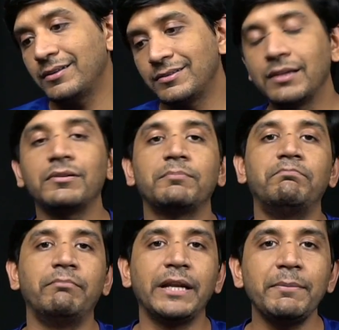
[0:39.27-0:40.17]
there were
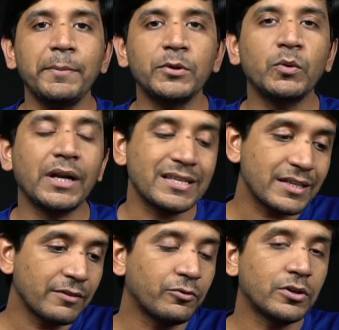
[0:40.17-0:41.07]
many people who were
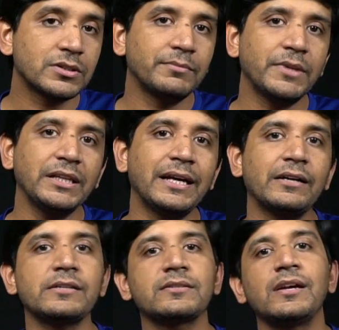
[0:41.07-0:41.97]
asking for something that
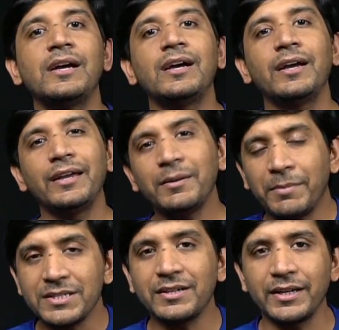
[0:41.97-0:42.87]
is in a
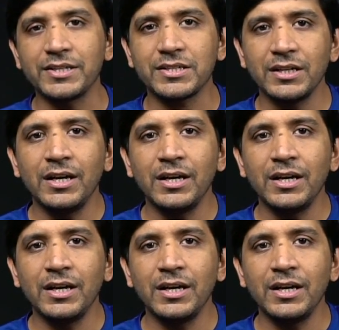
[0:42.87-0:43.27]
budget range.